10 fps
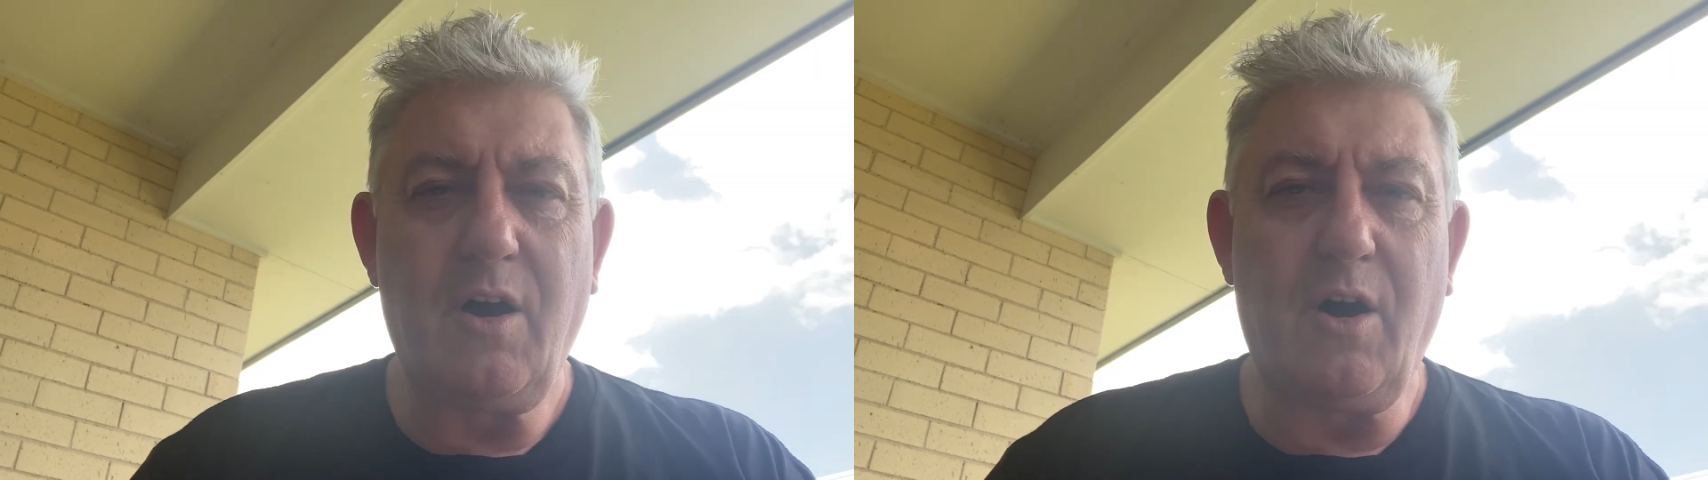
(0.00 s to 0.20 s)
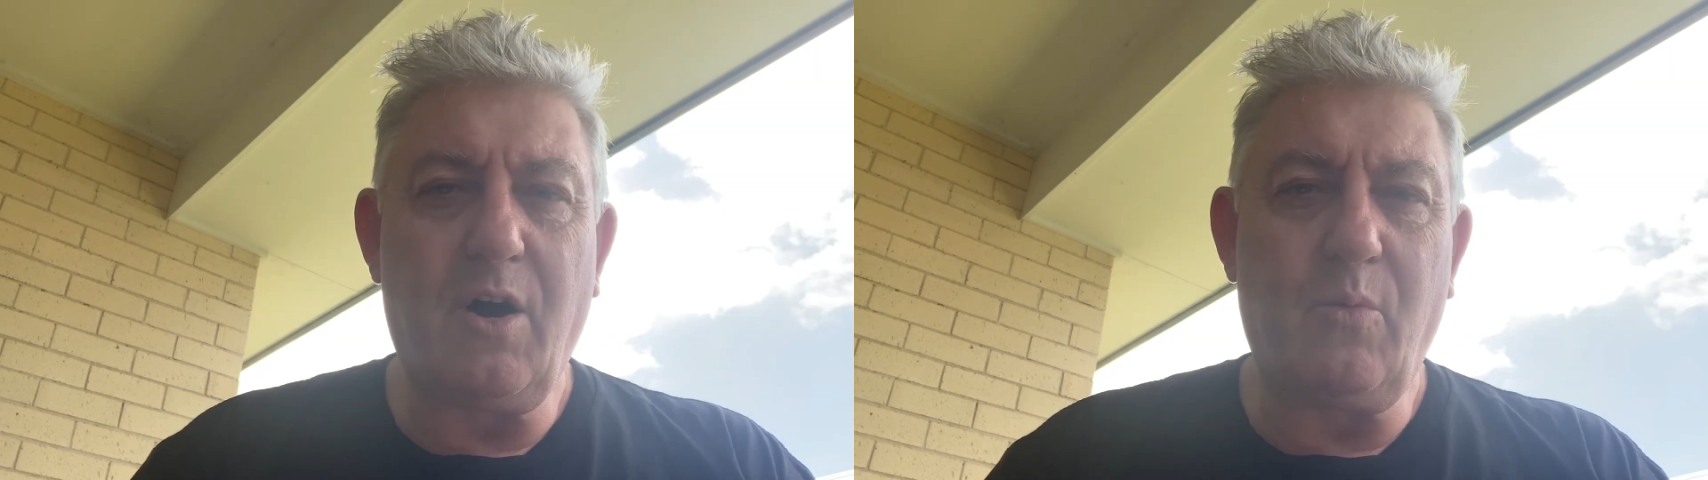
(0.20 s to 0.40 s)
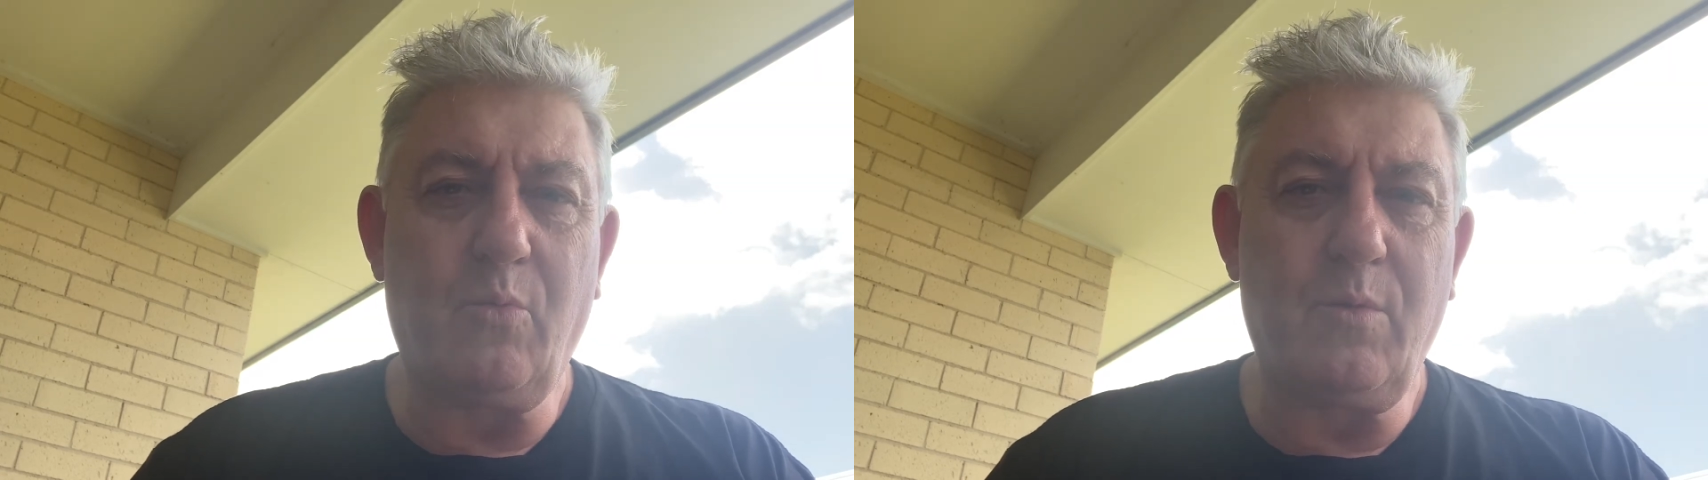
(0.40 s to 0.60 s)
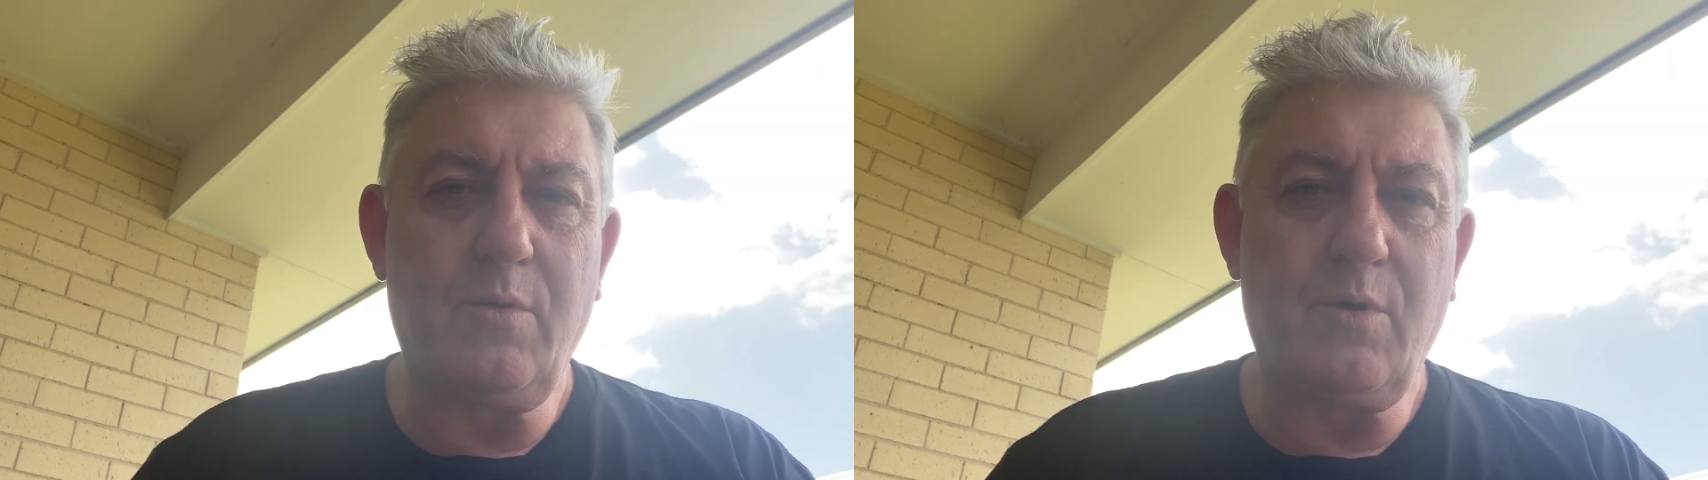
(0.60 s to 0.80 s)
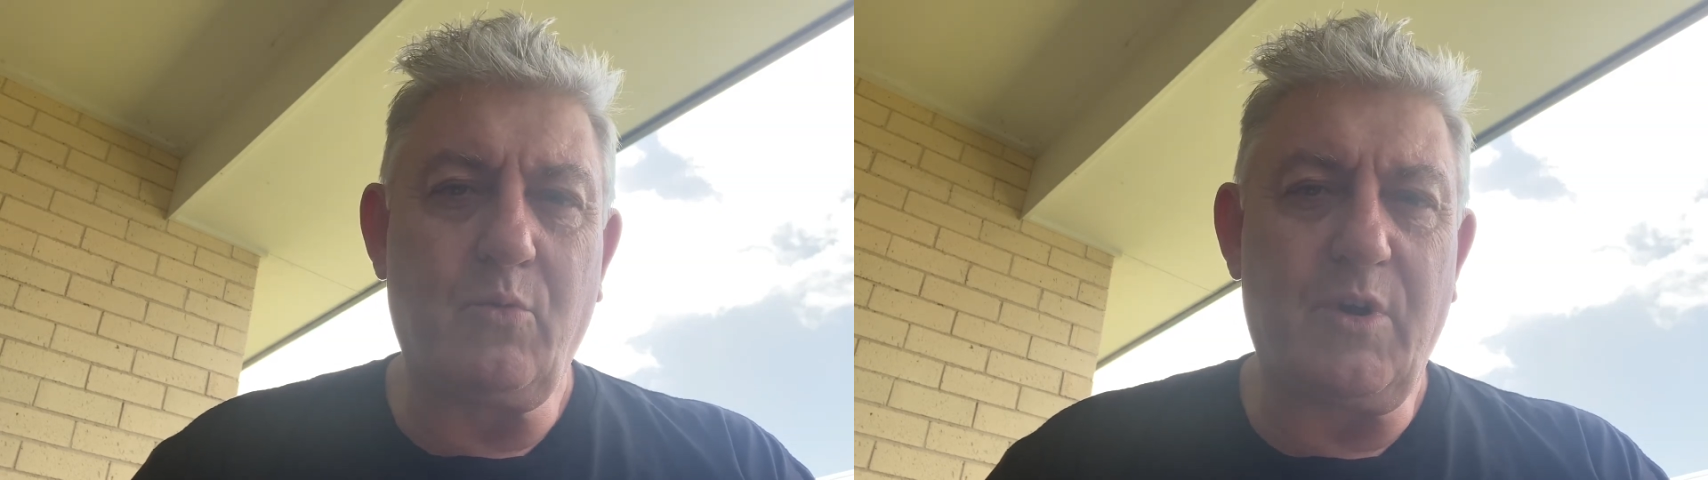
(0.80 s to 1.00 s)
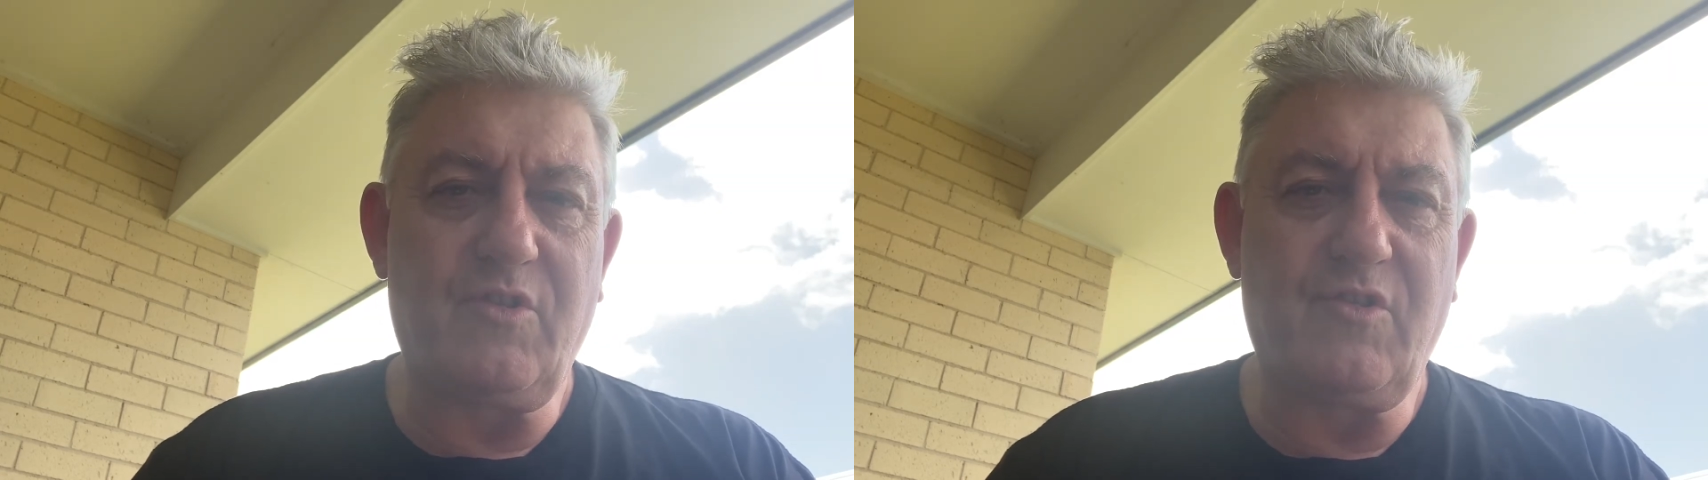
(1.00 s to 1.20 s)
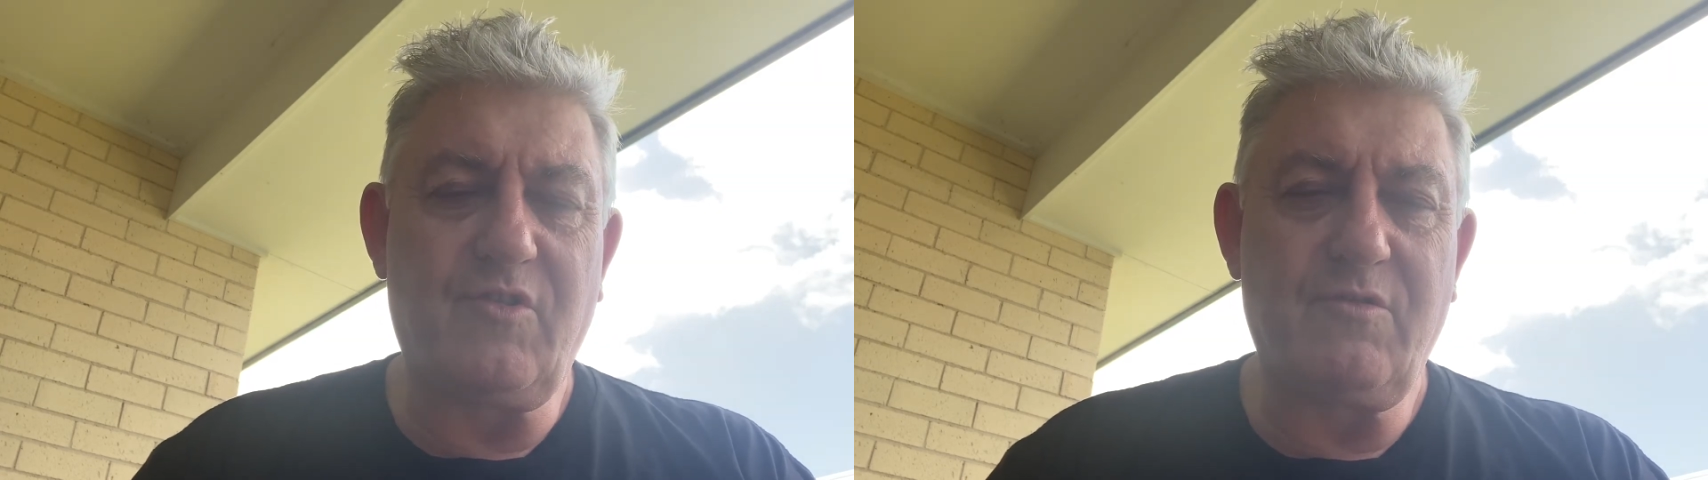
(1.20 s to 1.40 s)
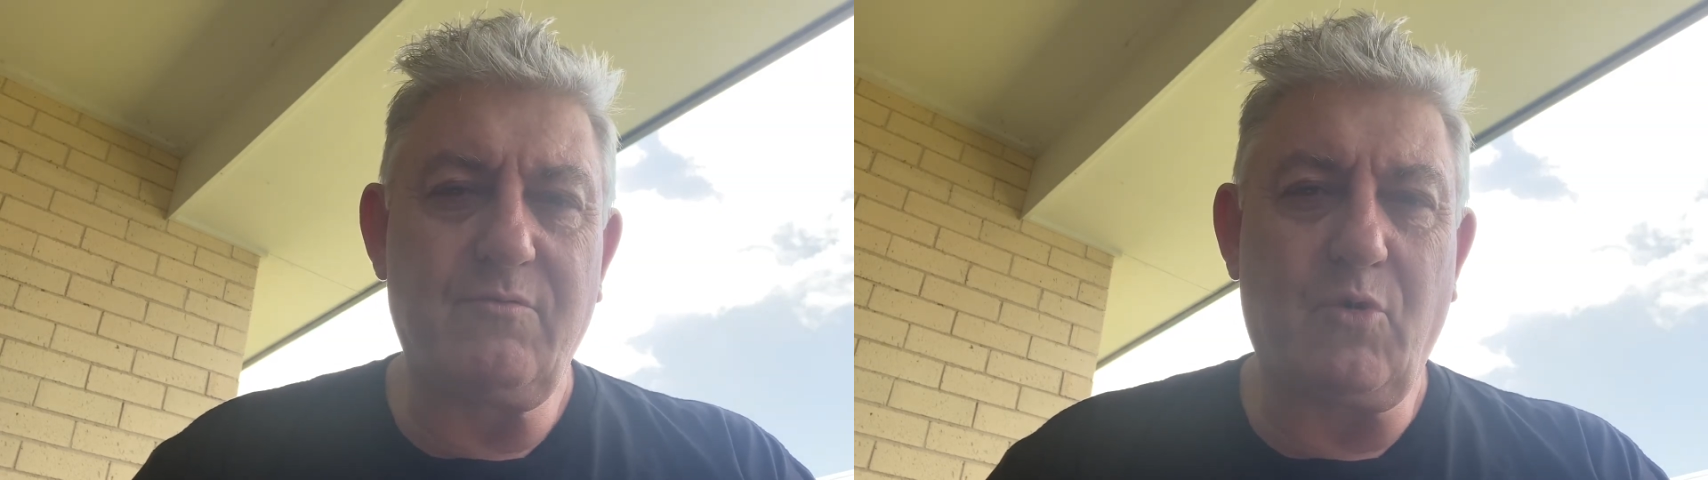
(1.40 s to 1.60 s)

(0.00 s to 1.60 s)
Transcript: on which